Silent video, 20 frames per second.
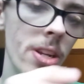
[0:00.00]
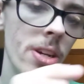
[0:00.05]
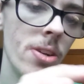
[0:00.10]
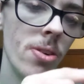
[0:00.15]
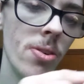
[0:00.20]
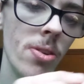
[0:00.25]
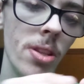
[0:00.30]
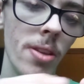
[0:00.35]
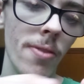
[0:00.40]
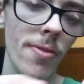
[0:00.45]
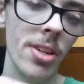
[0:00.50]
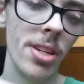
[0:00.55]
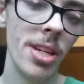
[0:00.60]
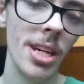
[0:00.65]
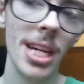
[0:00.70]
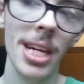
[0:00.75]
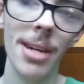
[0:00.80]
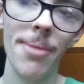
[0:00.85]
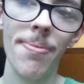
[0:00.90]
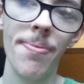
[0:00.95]
of the
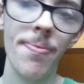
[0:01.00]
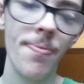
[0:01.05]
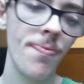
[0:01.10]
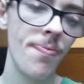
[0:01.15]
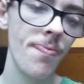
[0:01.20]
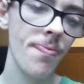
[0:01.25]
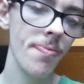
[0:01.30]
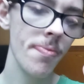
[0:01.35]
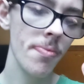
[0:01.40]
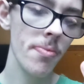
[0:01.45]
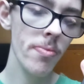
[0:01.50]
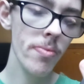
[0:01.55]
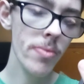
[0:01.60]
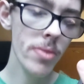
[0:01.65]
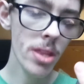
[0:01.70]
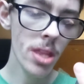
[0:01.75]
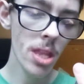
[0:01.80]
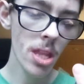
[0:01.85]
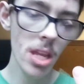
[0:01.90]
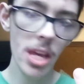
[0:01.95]
time.
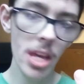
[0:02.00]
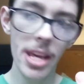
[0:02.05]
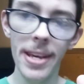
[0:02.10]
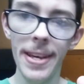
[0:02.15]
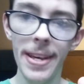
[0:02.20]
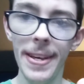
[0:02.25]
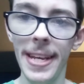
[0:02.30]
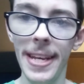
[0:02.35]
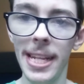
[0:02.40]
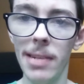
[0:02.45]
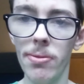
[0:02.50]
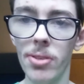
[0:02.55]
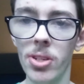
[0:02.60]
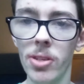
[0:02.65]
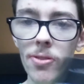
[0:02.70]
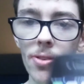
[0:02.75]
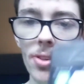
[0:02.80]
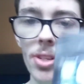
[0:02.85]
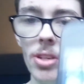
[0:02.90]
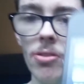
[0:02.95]
Switch
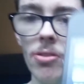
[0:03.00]
over to